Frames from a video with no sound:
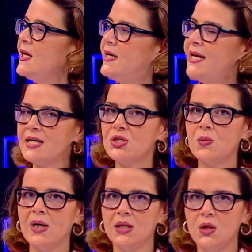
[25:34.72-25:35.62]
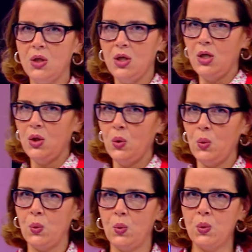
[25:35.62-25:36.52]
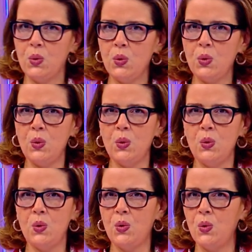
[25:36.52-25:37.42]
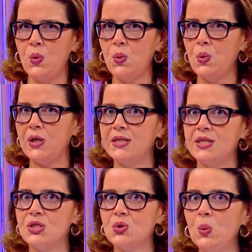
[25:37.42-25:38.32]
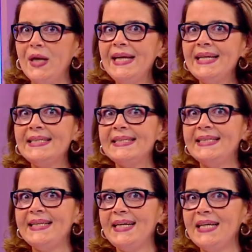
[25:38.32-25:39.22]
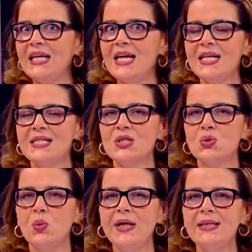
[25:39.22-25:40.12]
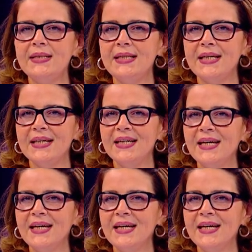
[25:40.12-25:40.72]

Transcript: Next one. Ooh, it is windy. It's windy.